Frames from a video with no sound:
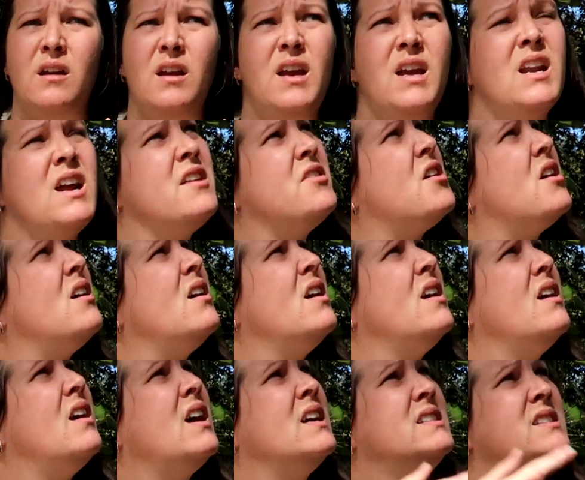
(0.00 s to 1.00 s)
And I
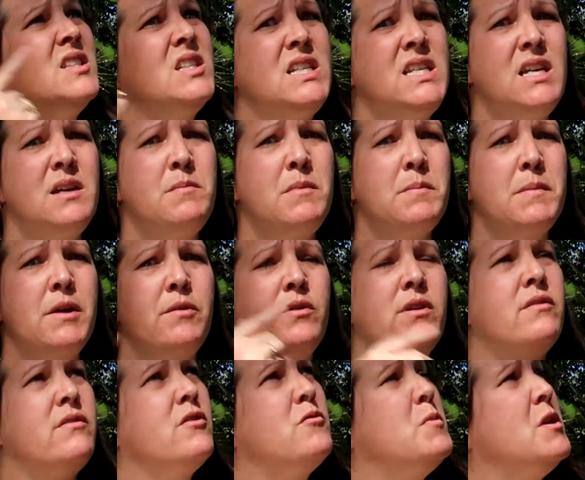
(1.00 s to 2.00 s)
thought, I see him in my
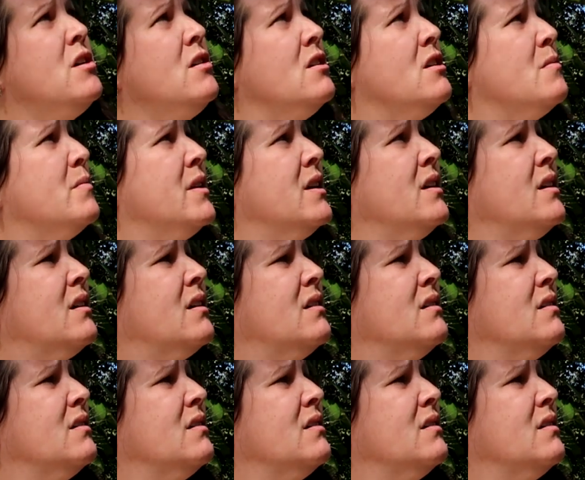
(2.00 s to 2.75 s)
rearview mirror, and I'm like,